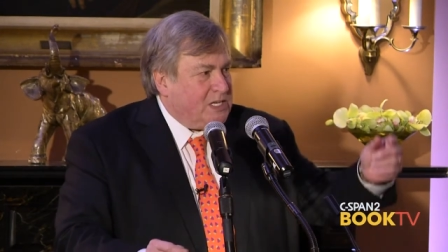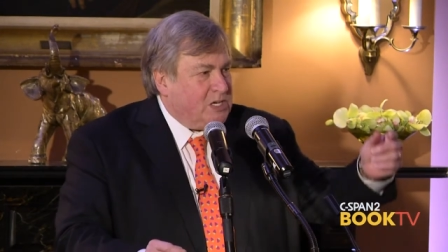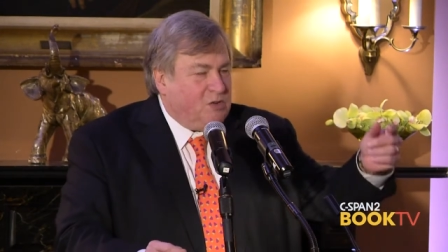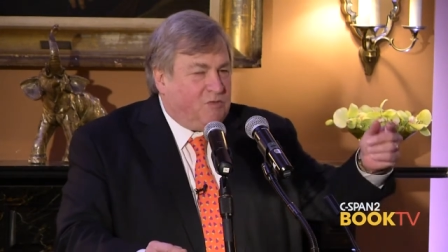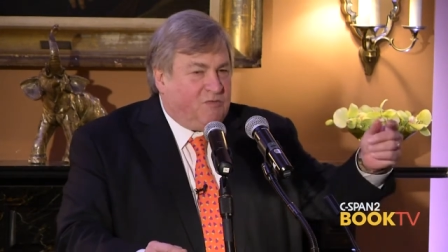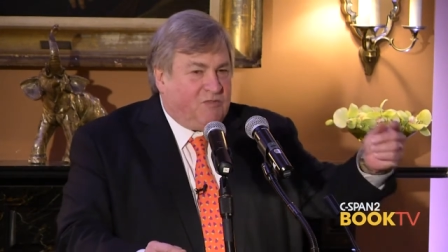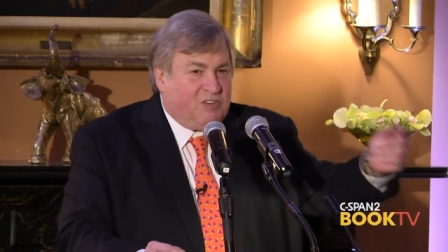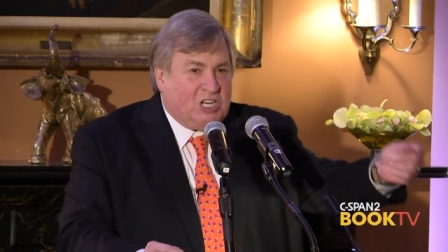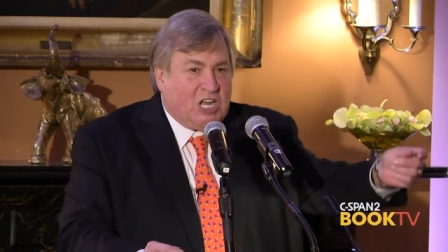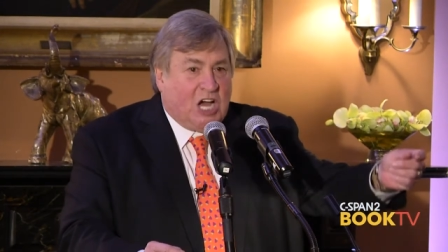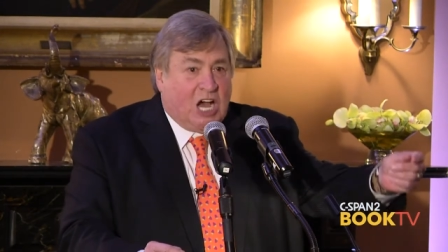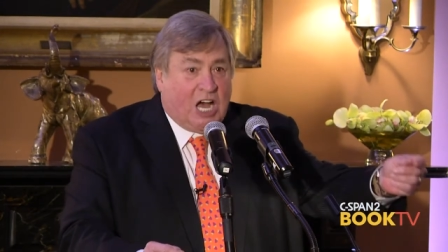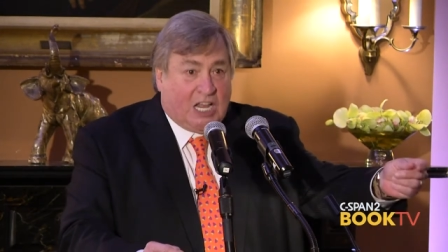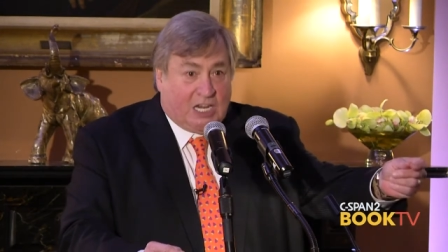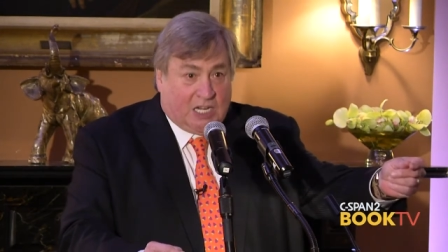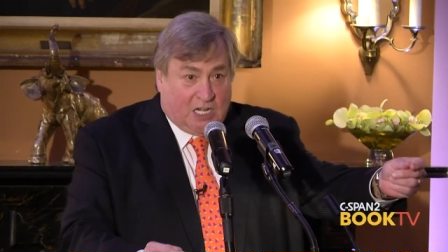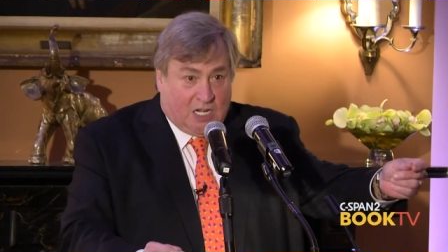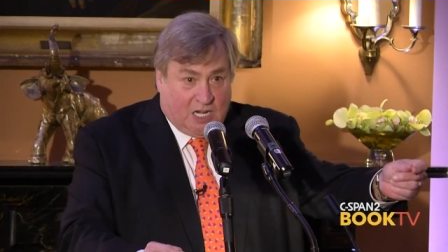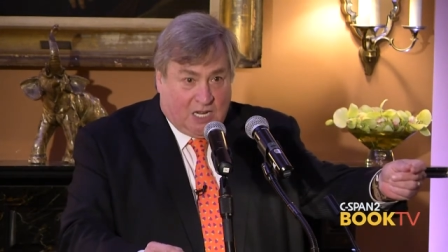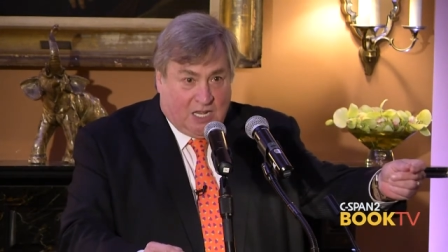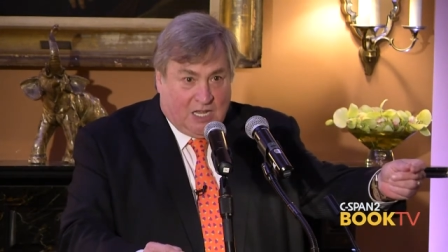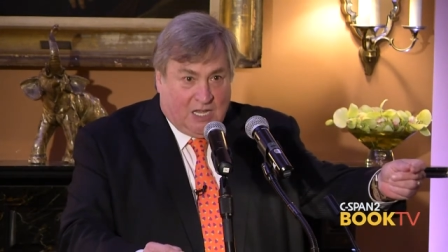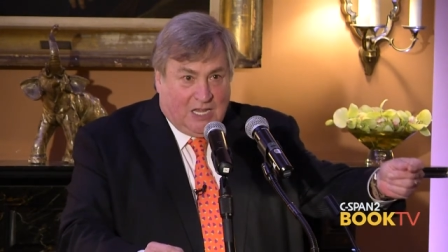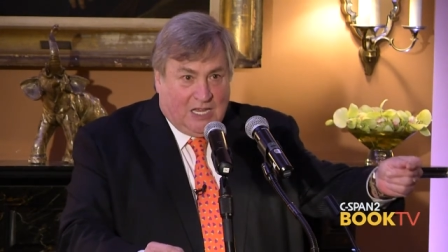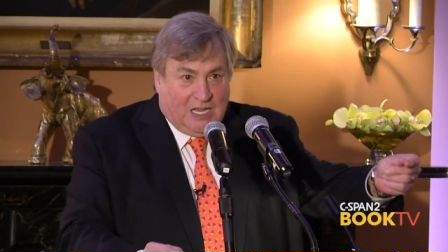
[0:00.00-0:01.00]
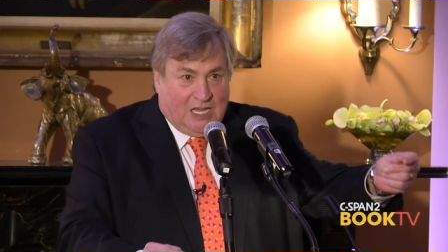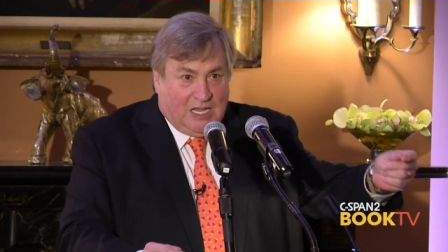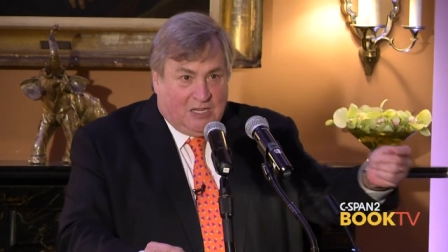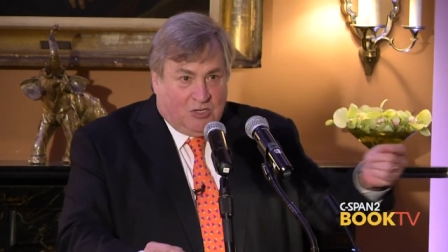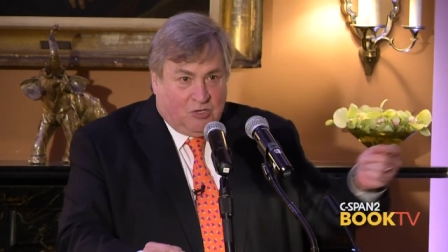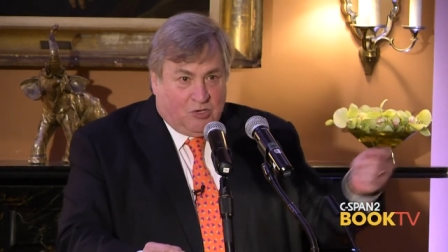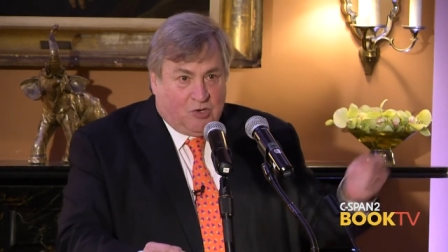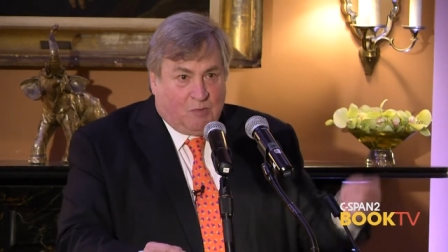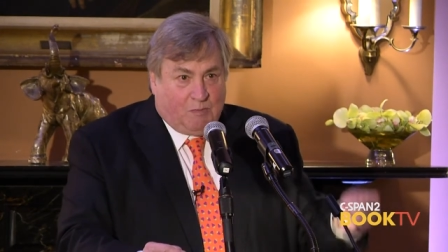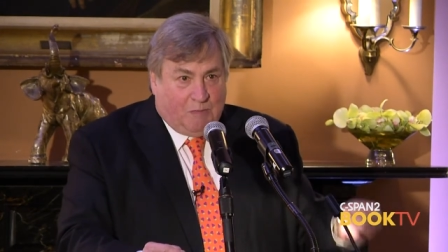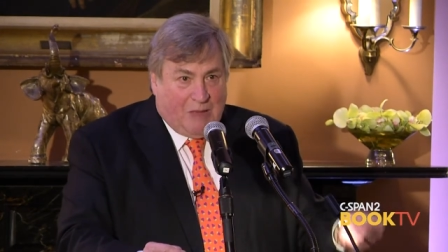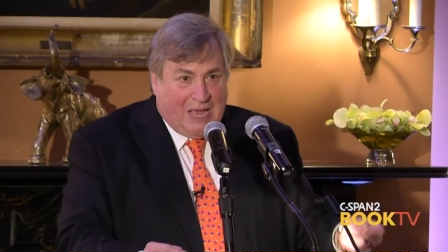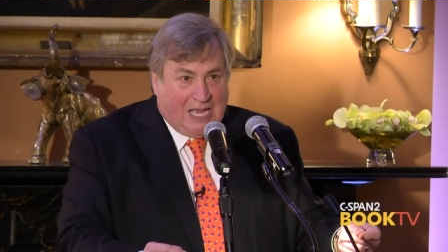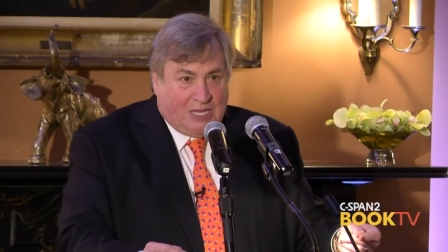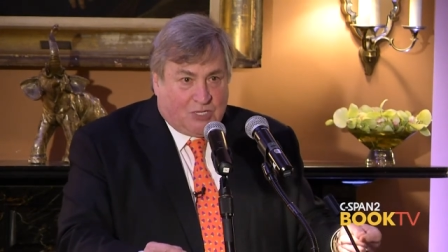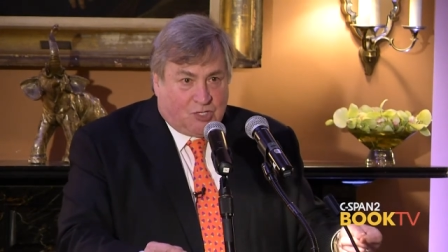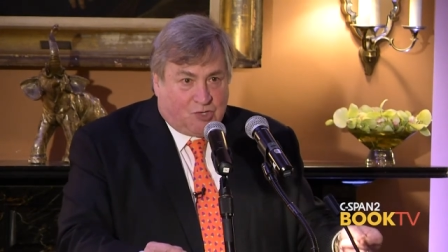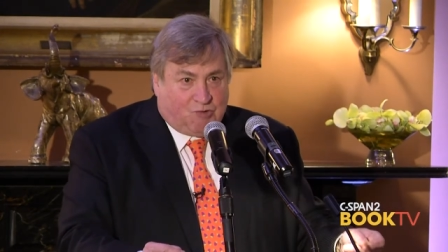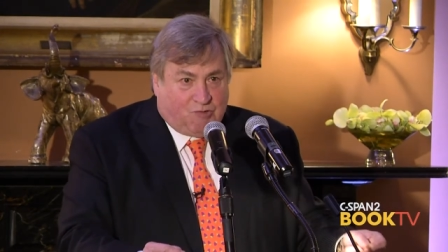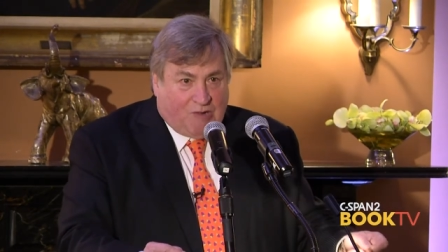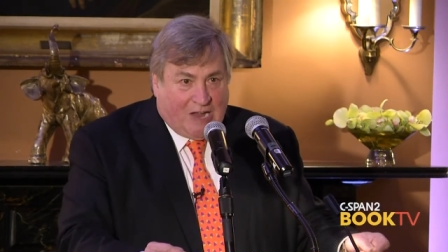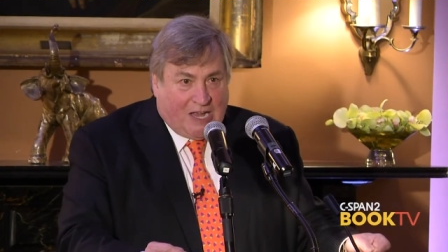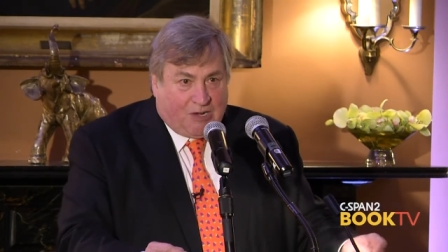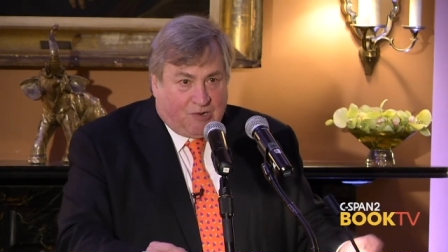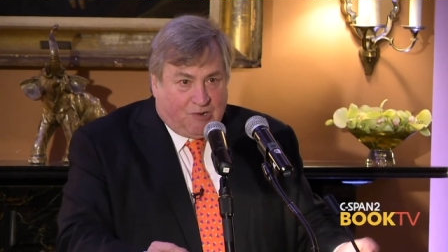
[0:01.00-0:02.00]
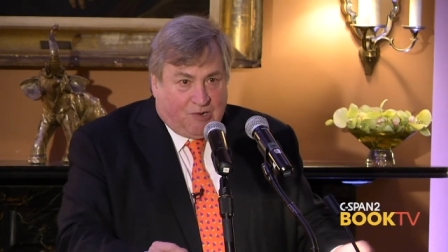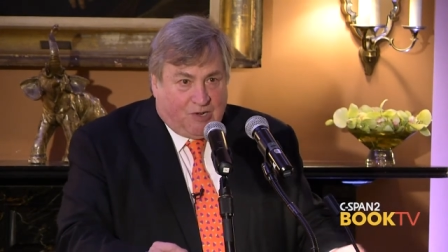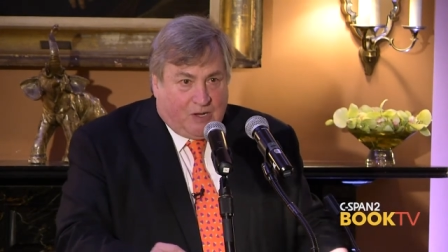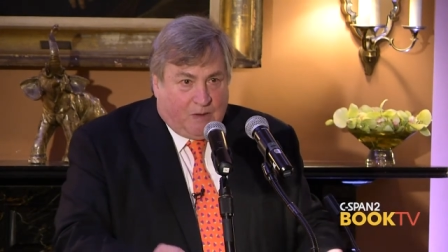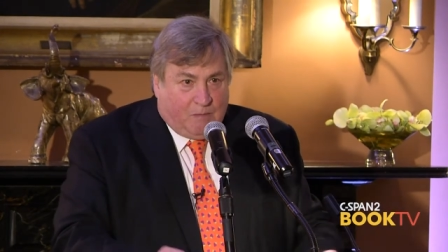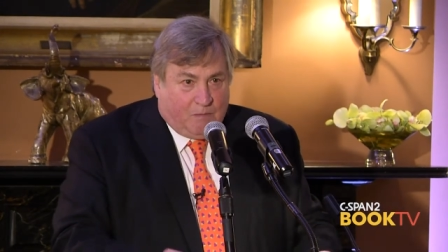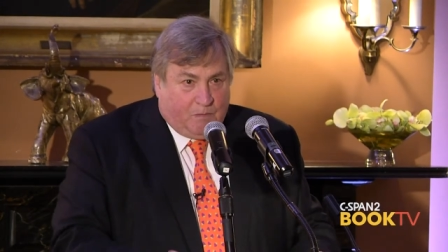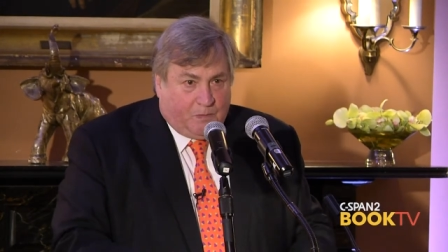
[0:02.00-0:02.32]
you've done in your past record.